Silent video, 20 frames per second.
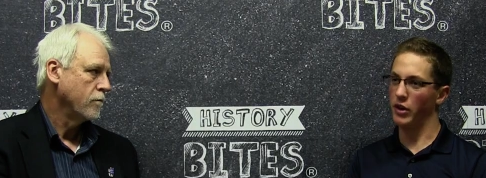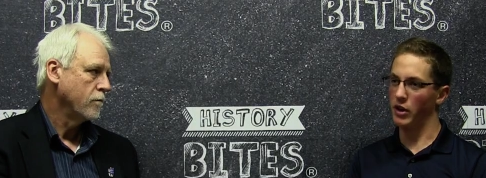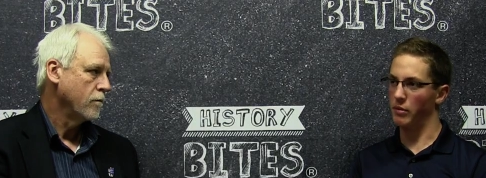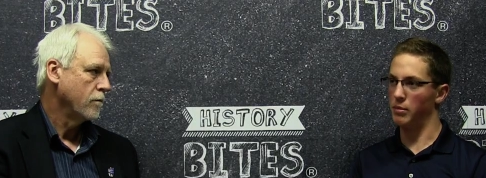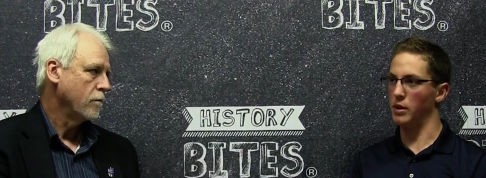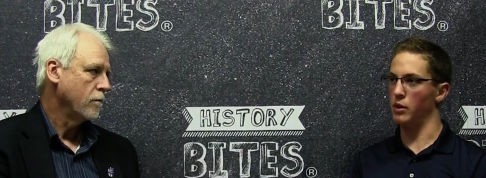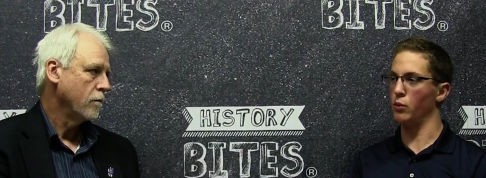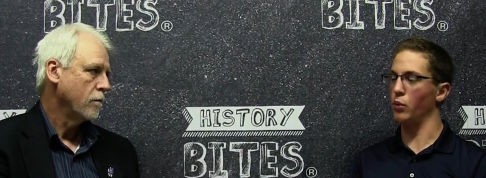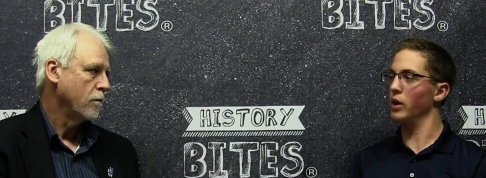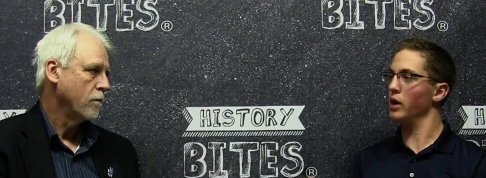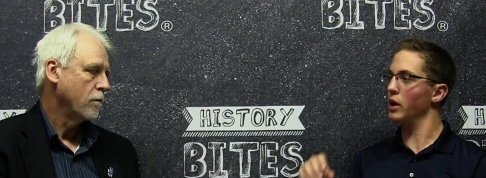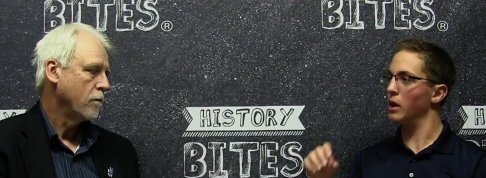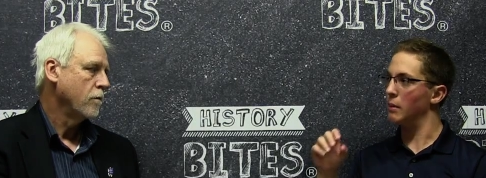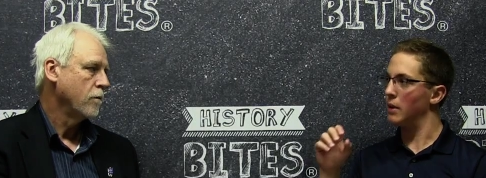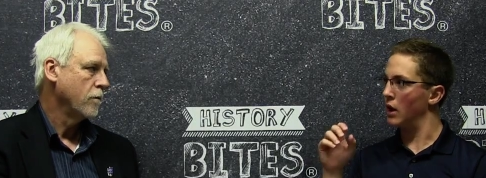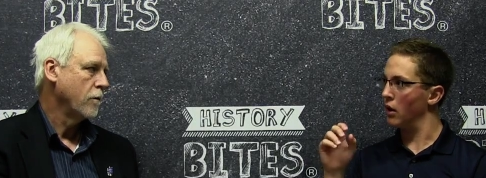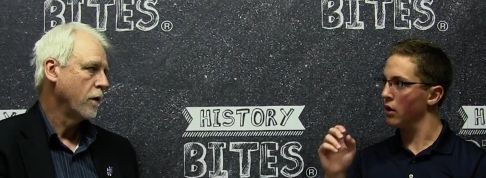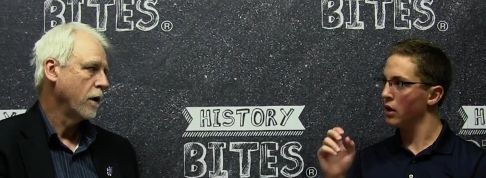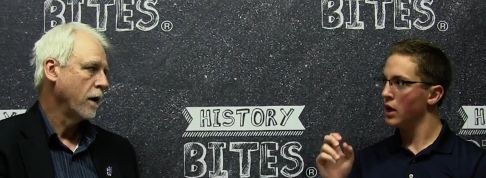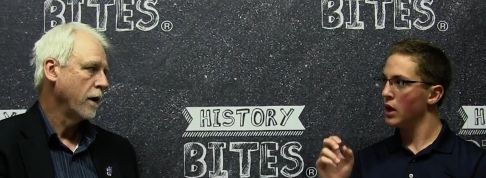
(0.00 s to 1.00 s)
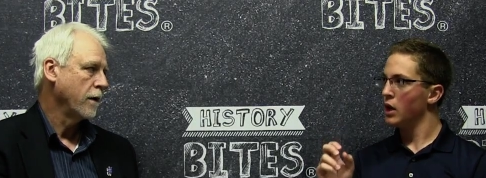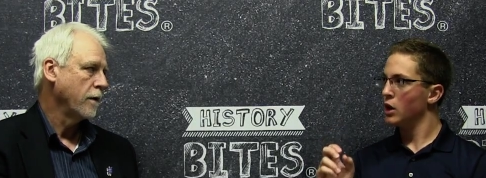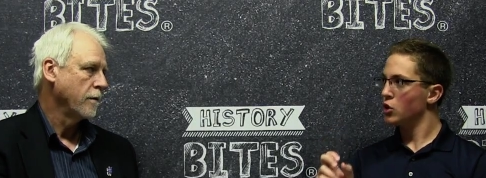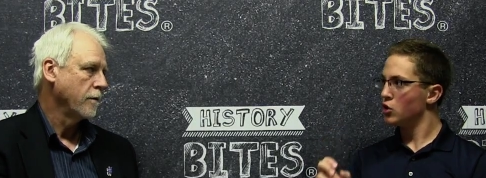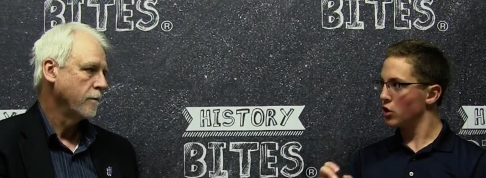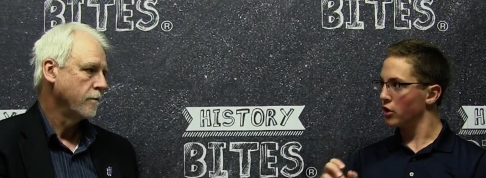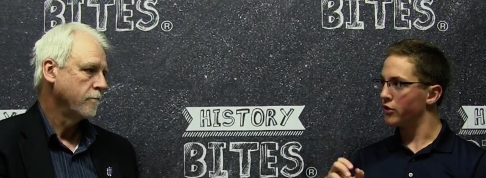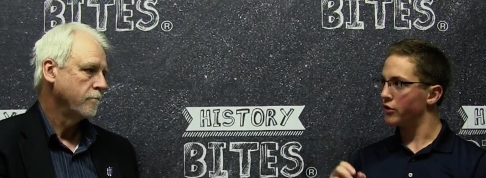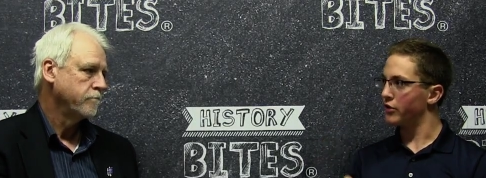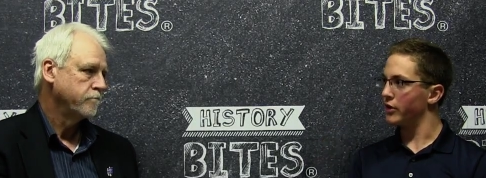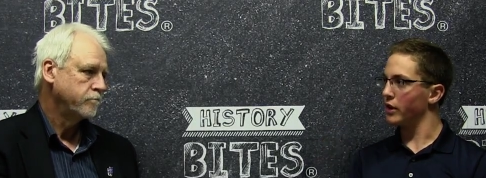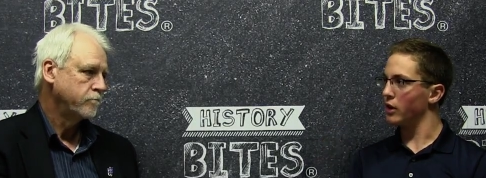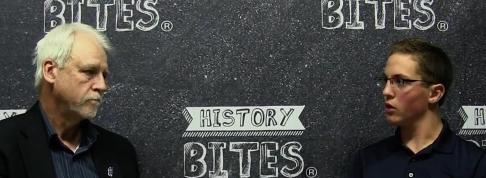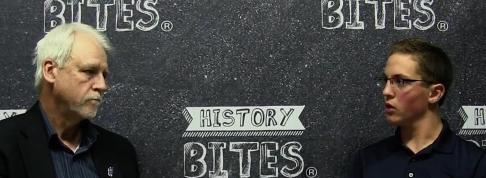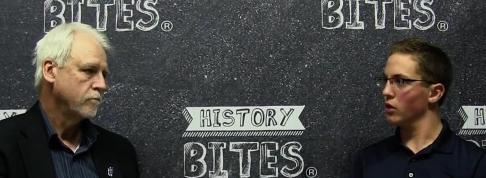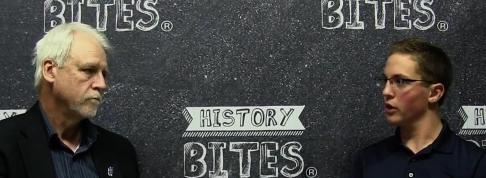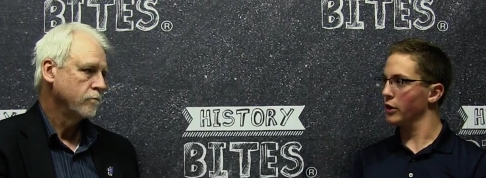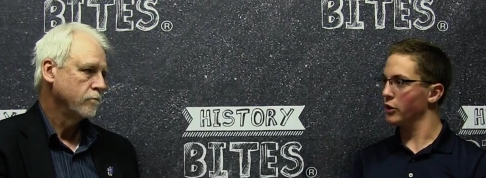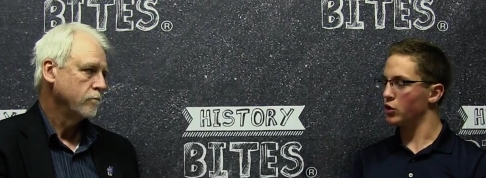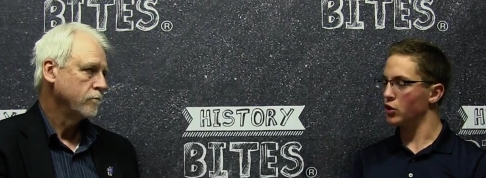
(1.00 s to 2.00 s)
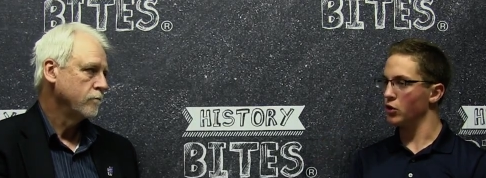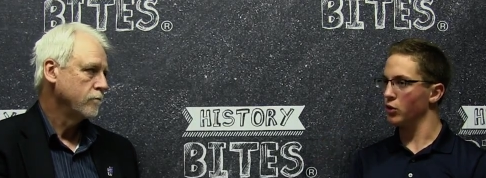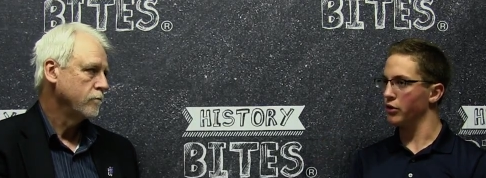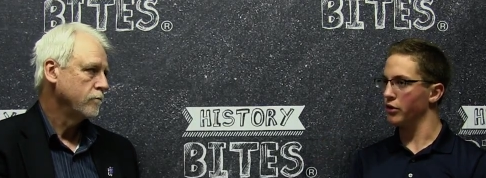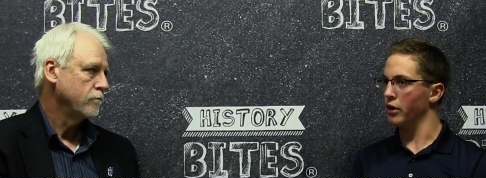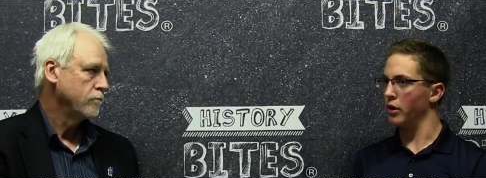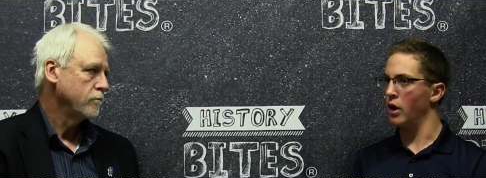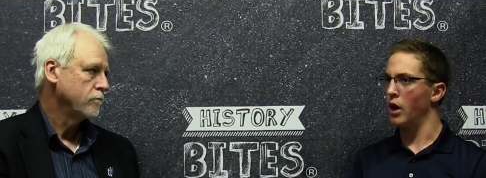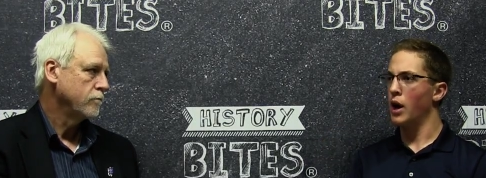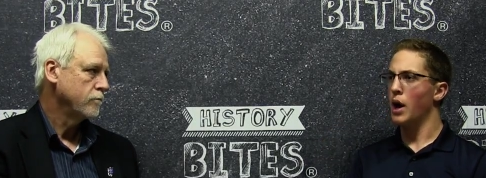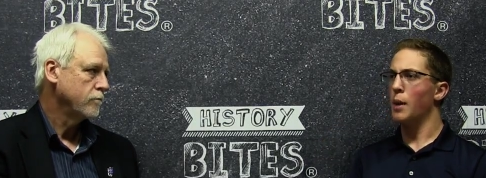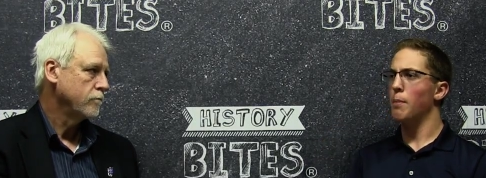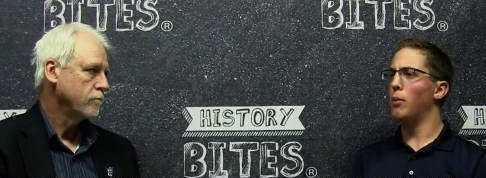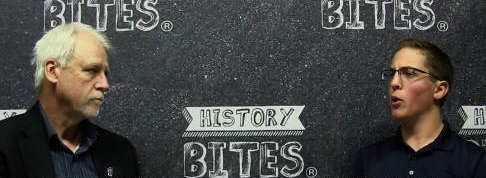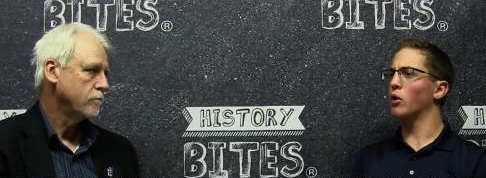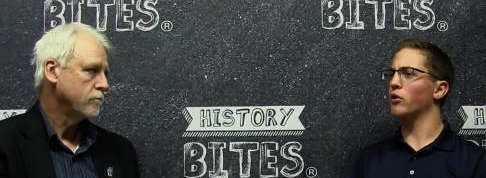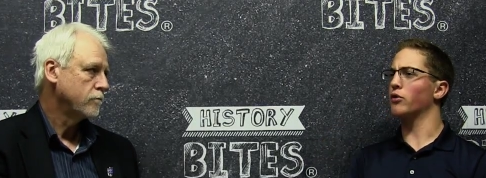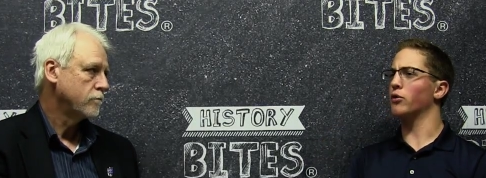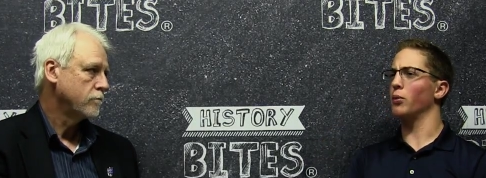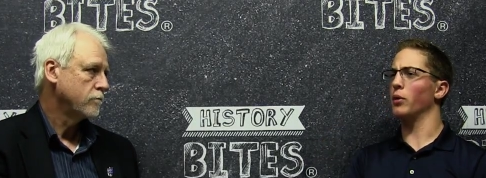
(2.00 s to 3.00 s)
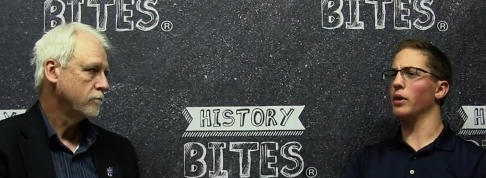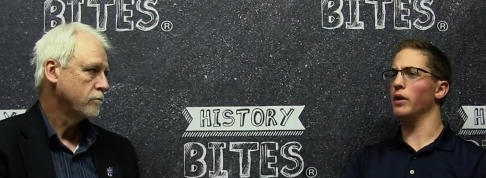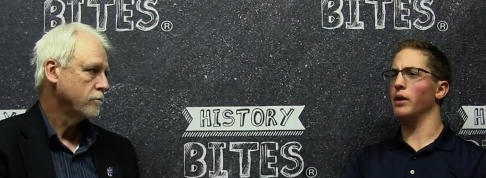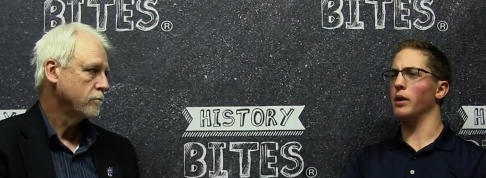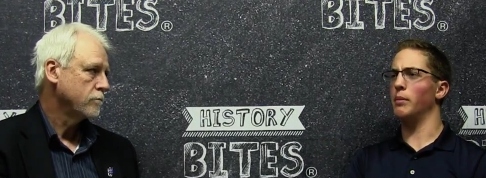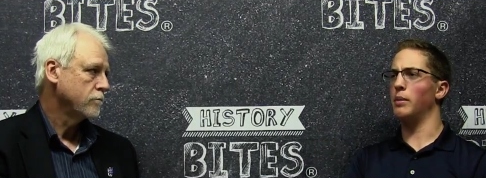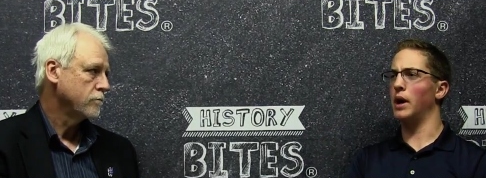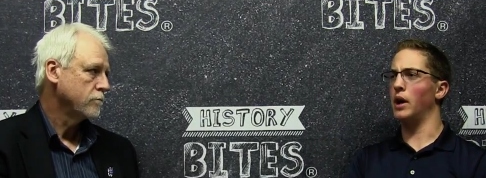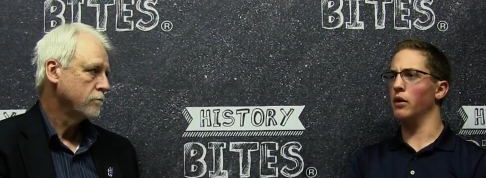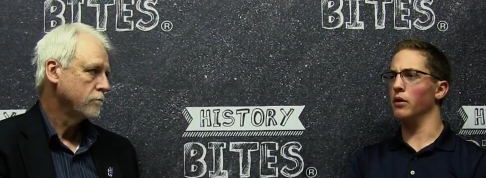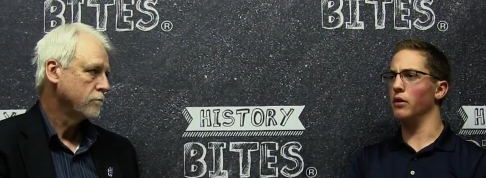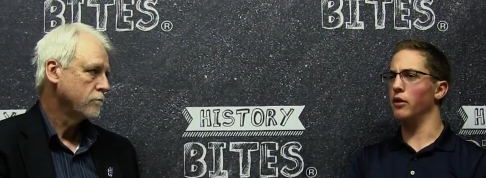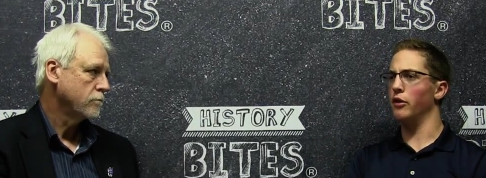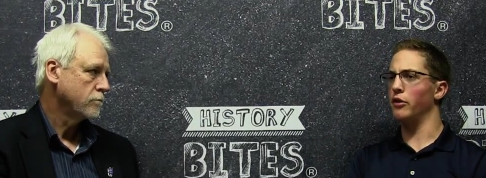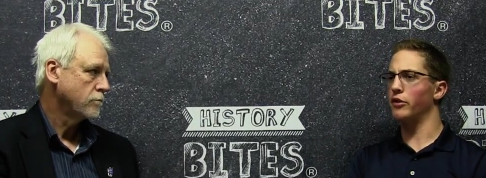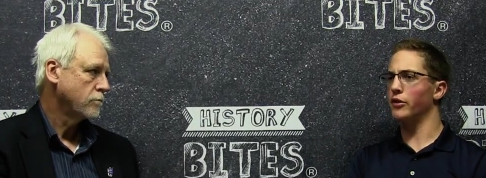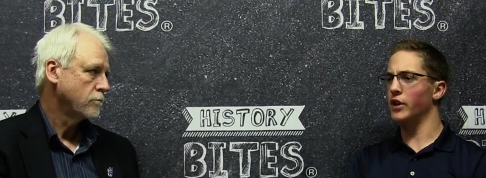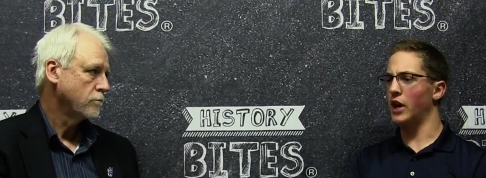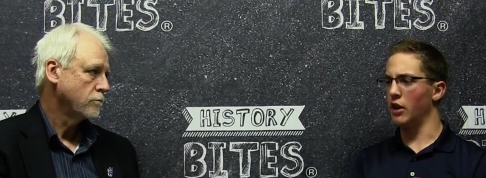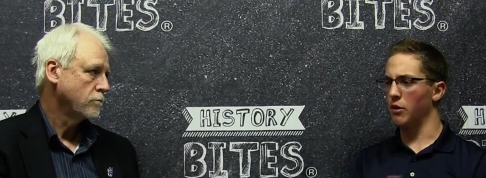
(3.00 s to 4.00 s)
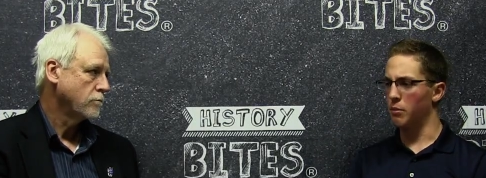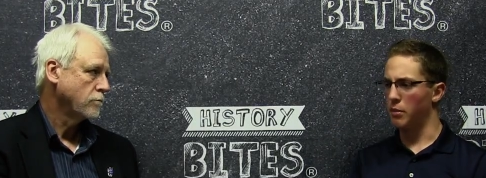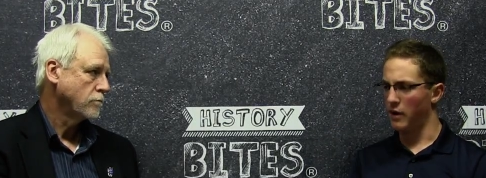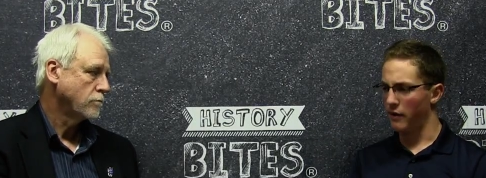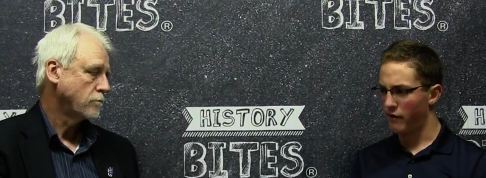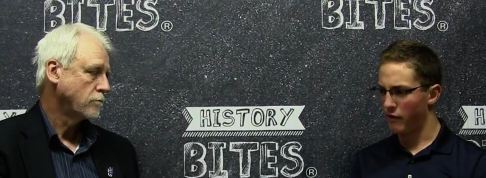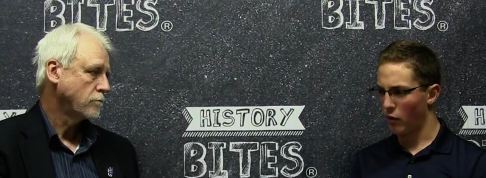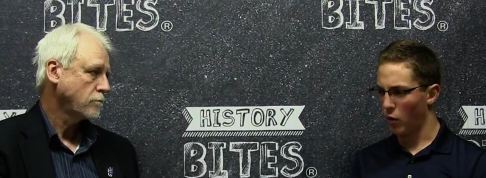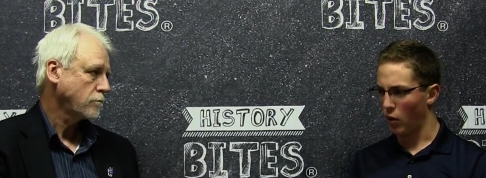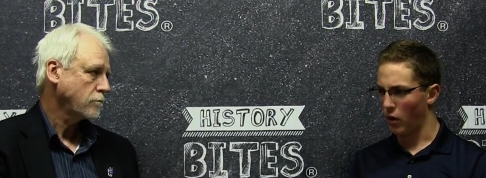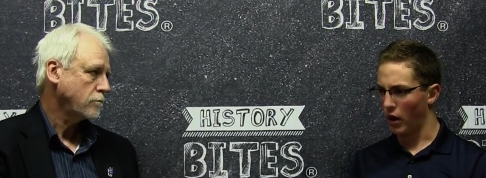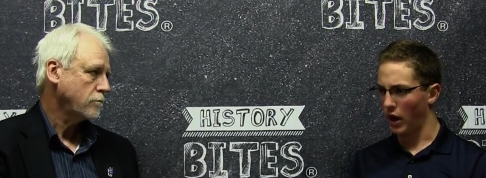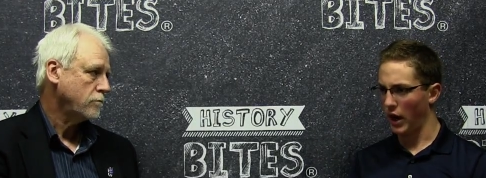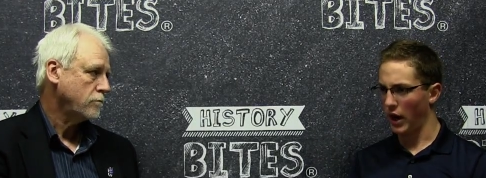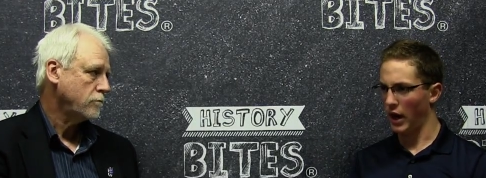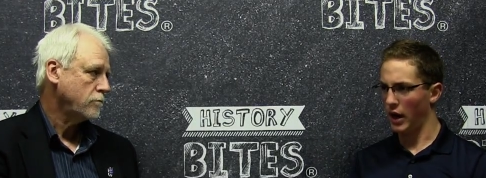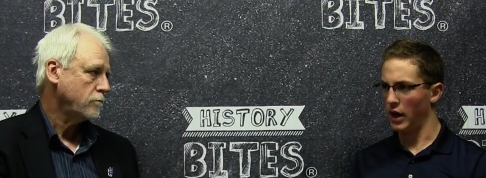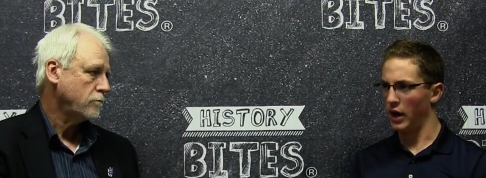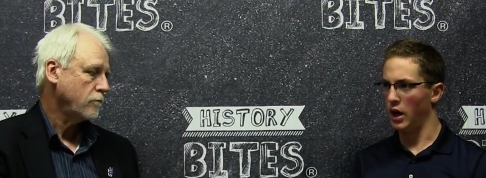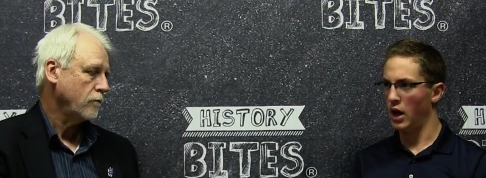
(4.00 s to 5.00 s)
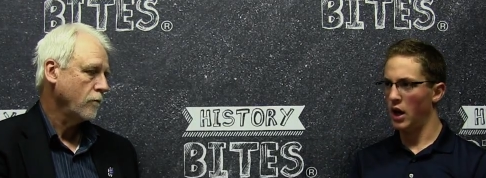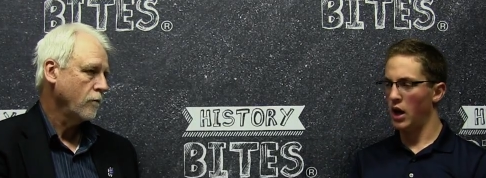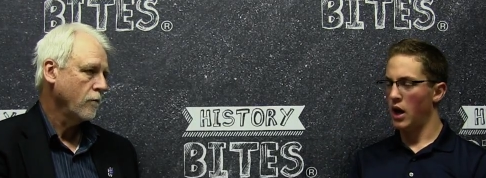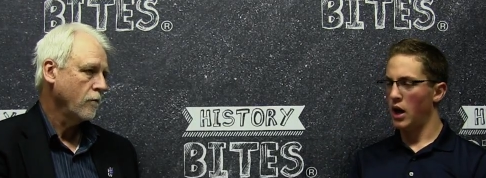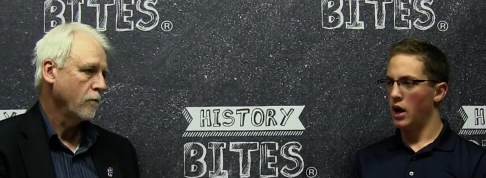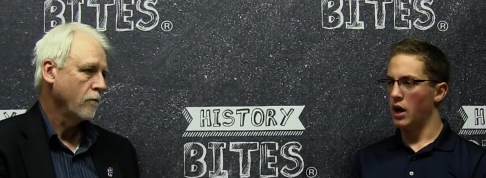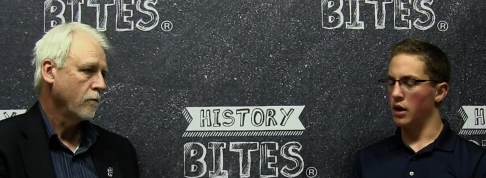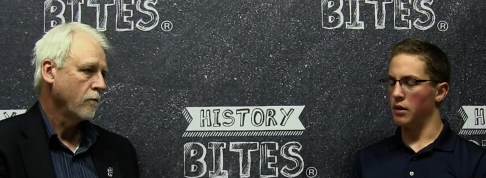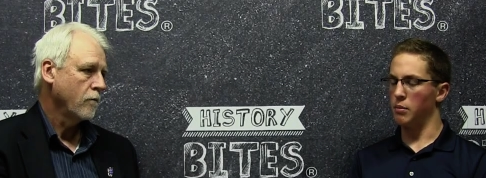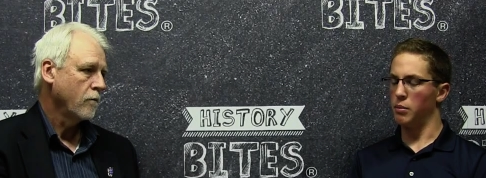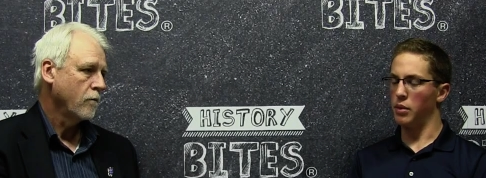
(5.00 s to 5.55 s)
Speaker 1: that have been written about right. just single issues, and books written about the South beforehand, uh,